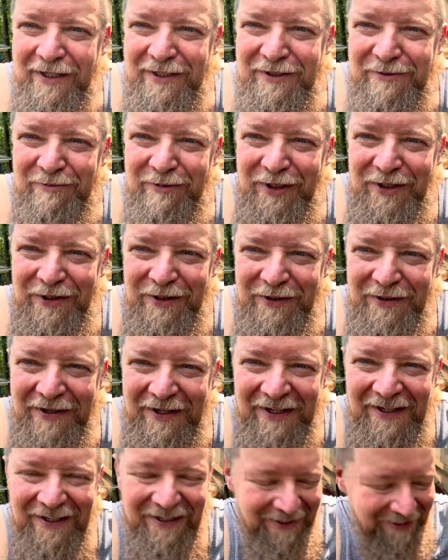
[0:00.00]
smooth.
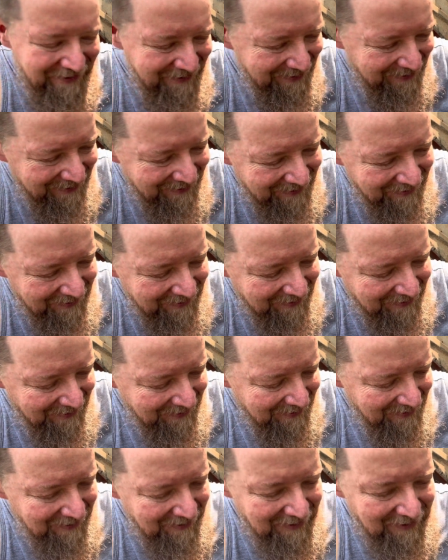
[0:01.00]

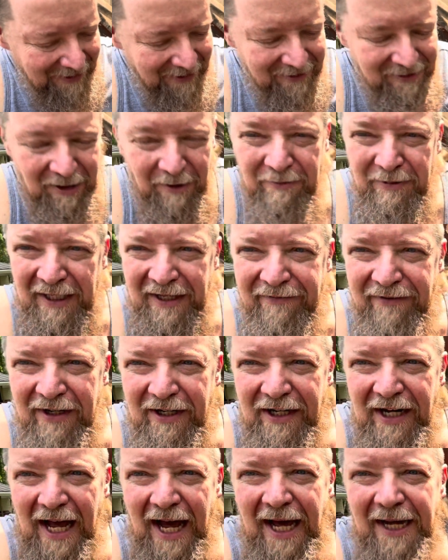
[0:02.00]
So believe it or
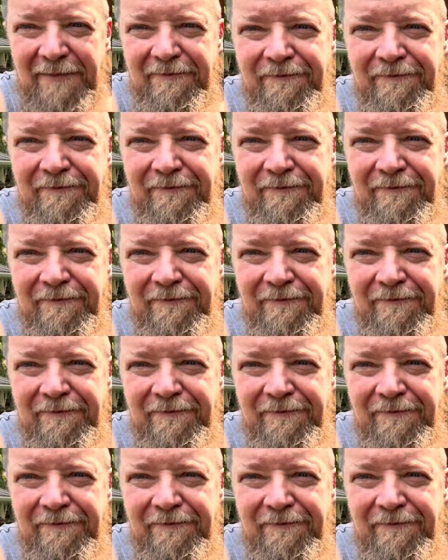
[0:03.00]
not,